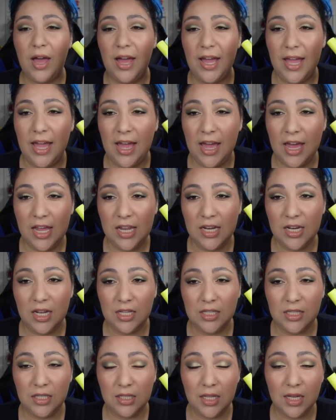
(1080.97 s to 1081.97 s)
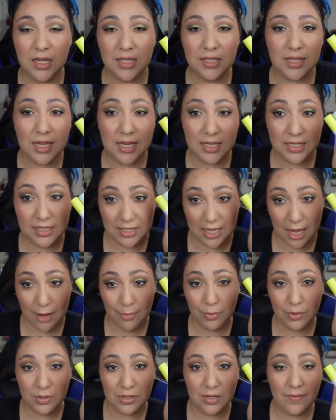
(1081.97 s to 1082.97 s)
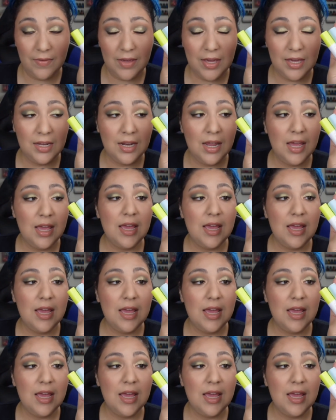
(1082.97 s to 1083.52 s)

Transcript: I had deluxe size samples of it